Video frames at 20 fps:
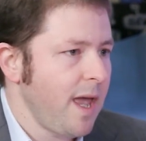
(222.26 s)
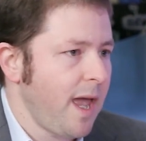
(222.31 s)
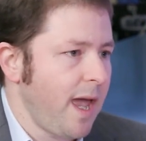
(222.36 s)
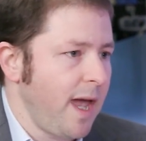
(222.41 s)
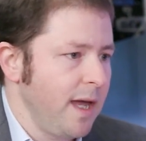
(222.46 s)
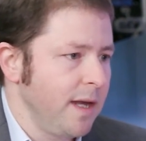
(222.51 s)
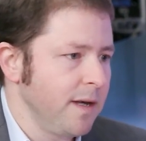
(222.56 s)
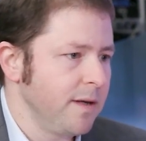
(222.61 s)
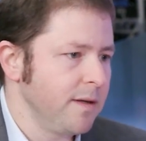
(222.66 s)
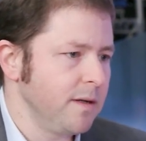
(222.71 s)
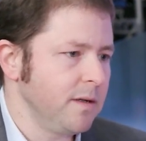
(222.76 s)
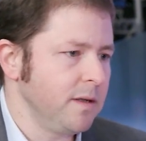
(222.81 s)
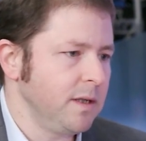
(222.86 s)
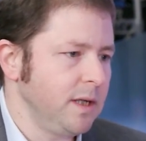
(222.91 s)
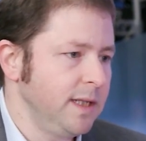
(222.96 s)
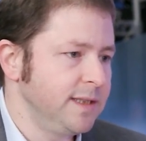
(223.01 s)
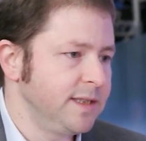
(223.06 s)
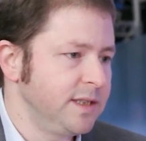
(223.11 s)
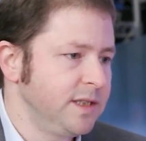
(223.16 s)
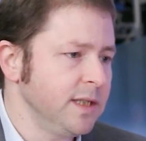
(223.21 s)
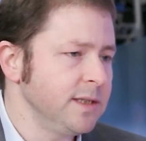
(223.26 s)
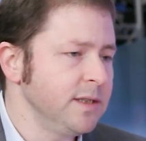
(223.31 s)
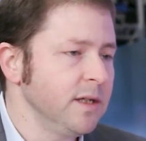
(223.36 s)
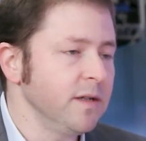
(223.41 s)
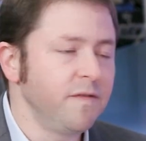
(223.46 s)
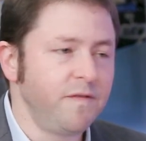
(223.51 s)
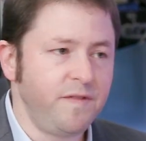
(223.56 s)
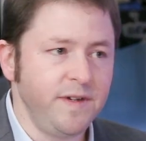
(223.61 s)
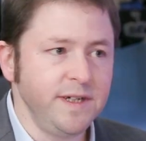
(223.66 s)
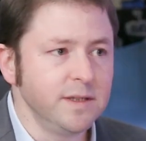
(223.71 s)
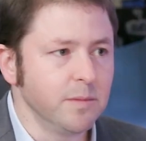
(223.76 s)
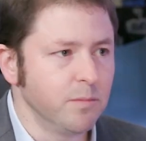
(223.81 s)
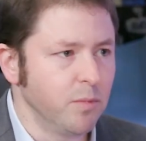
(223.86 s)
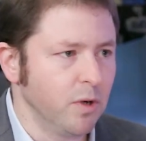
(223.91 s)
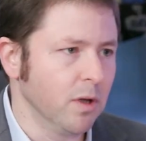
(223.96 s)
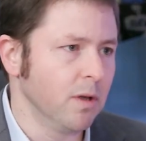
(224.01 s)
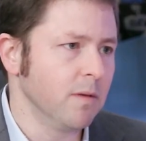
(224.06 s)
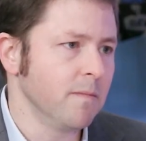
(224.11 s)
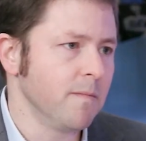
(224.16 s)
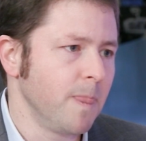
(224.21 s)
And it's just not
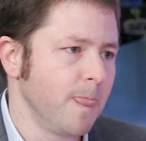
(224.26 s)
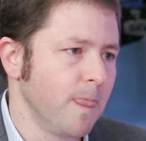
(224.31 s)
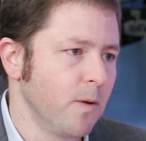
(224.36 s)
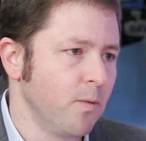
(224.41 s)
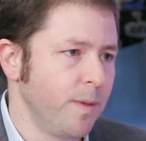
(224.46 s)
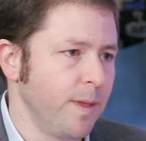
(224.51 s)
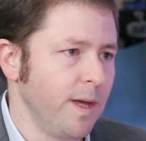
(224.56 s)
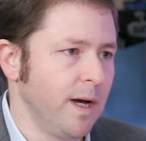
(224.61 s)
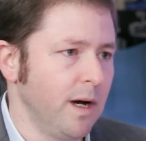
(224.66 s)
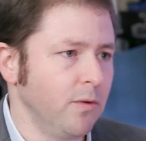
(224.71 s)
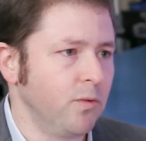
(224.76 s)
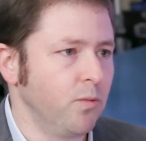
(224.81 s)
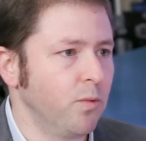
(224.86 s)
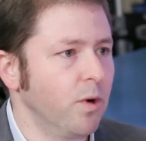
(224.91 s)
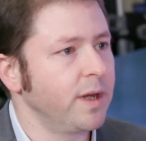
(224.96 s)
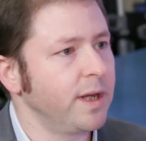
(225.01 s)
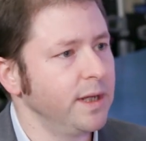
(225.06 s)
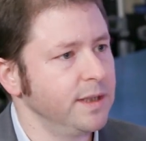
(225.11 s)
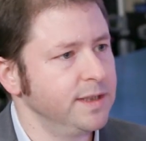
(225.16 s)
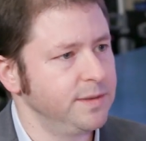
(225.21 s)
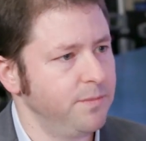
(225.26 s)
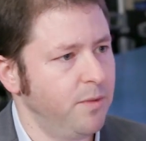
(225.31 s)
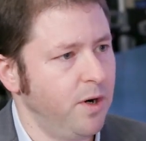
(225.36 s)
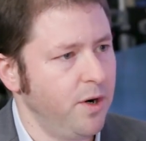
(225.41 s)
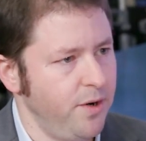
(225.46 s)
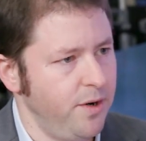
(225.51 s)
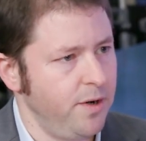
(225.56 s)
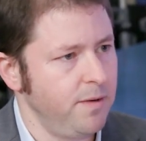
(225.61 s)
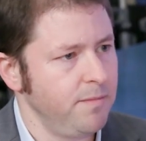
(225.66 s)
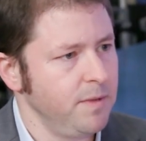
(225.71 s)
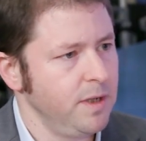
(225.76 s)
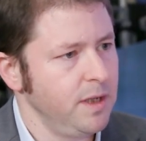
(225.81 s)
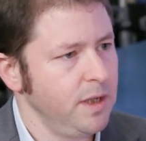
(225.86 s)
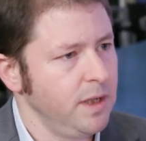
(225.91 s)
feasible without working smarter.